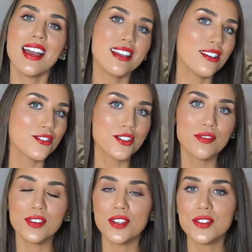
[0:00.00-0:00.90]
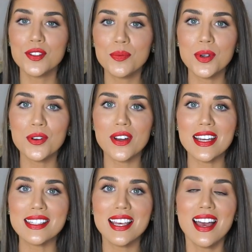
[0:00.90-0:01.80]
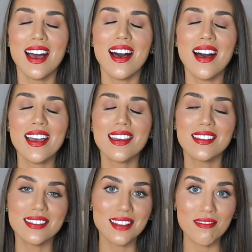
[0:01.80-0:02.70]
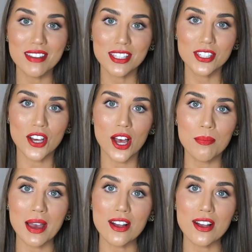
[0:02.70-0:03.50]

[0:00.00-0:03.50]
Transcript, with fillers: and you'll just feel super great. I love this top.